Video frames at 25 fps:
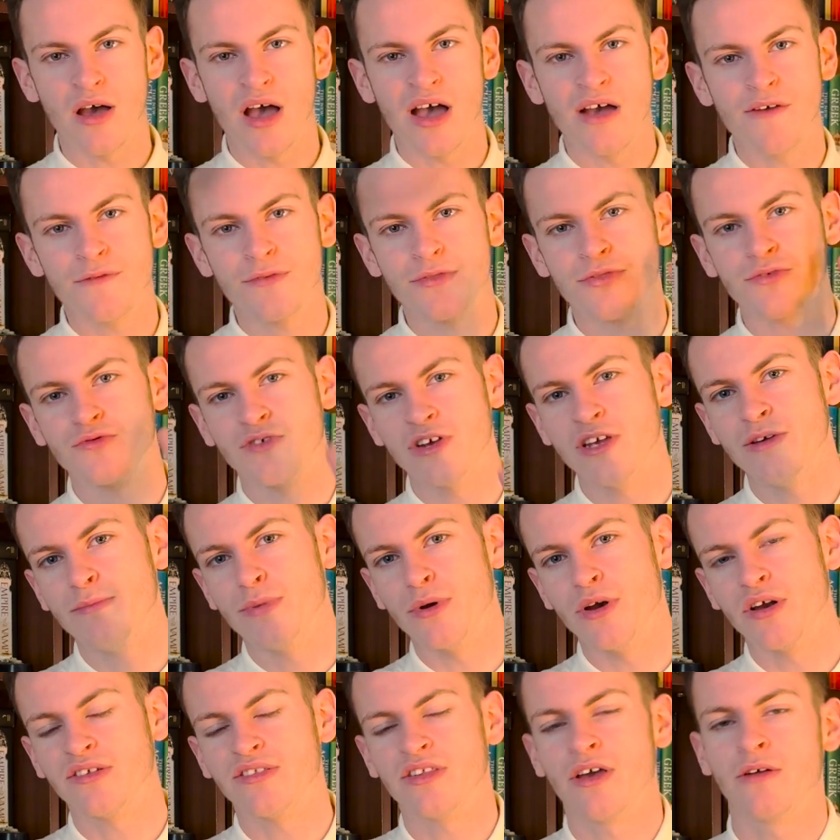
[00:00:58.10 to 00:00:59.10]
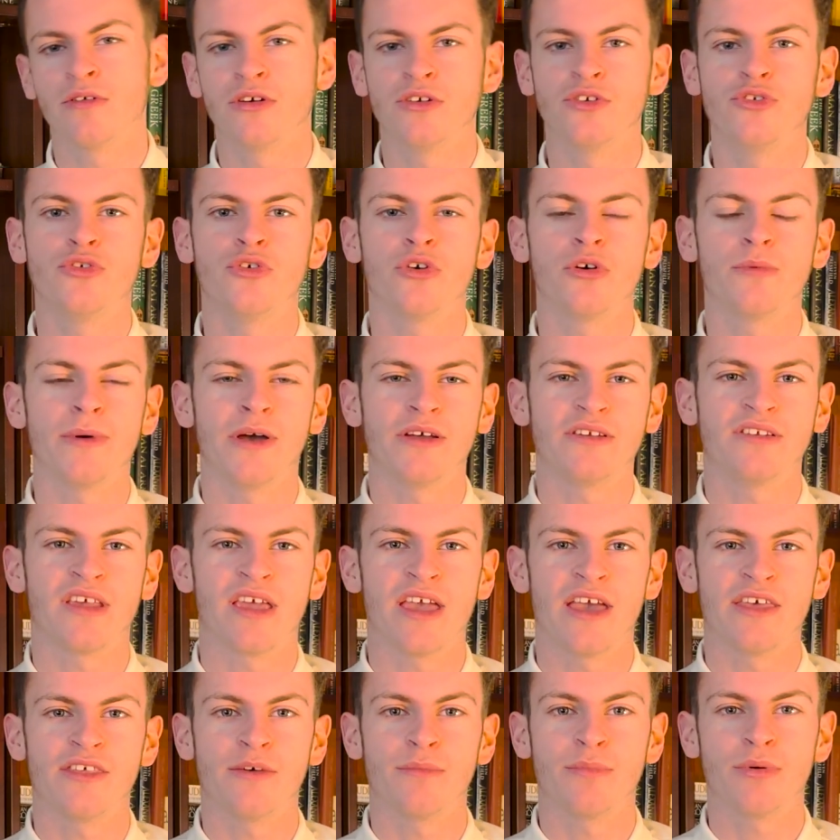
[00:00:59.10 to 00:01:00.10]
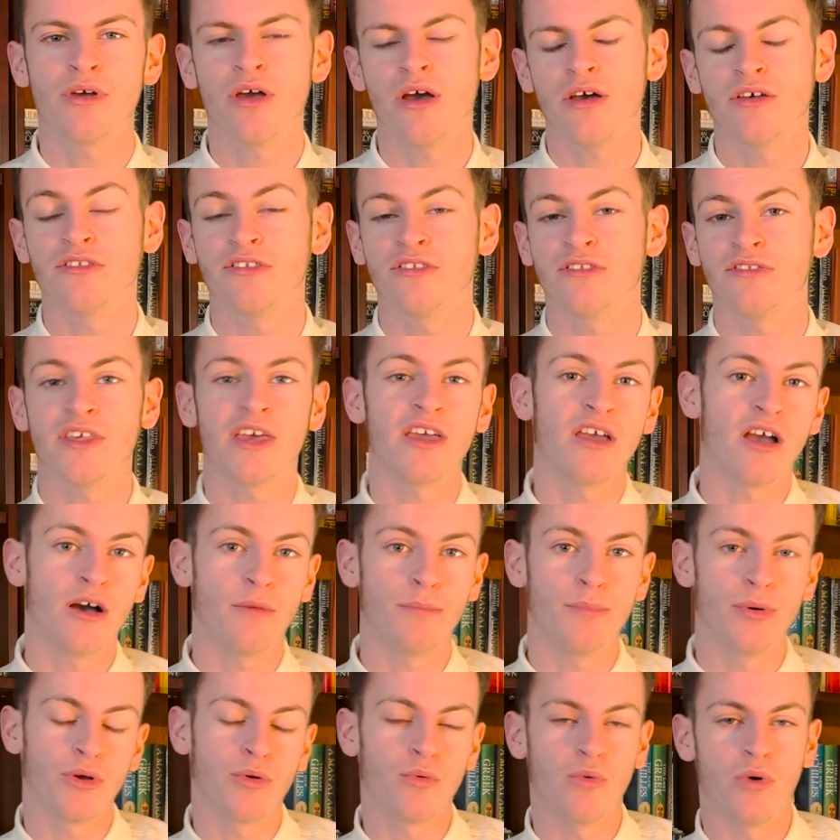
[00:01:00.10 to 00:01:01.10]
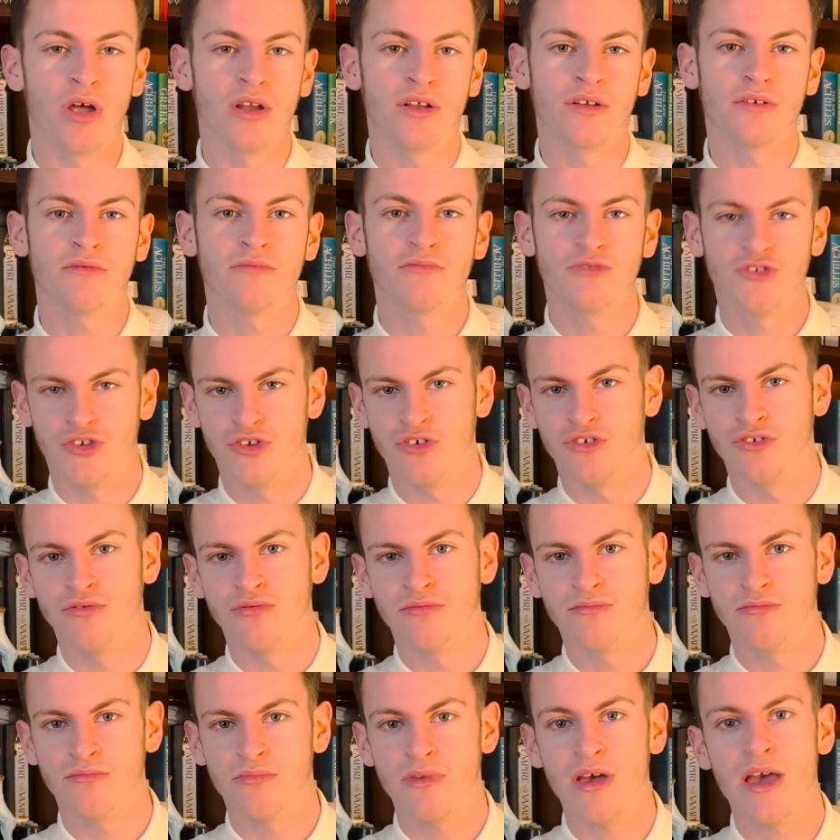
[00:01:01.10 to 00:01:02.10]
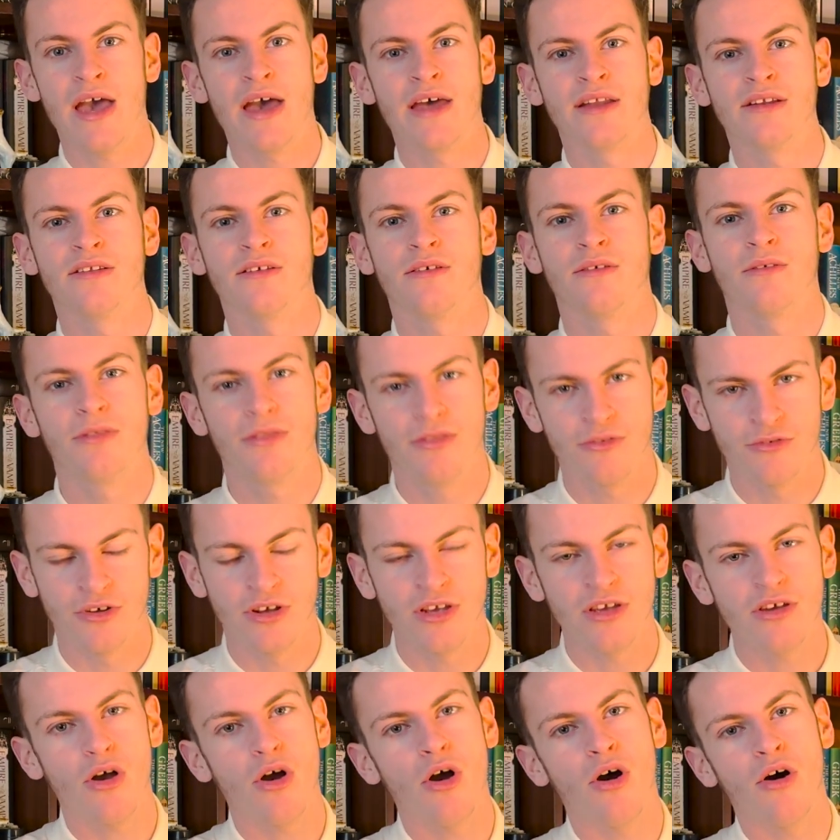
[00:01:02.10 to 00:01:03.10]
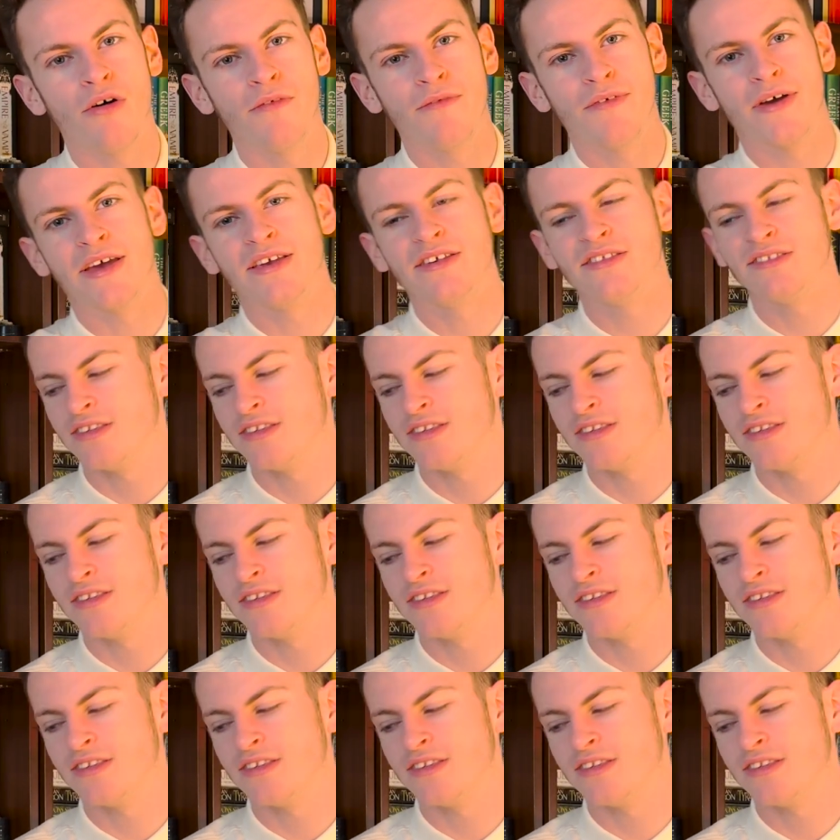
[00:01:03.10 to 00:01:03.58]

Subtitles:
up, I have 3 books I'm going to talk about together because they are book 1, 2 and 3 of a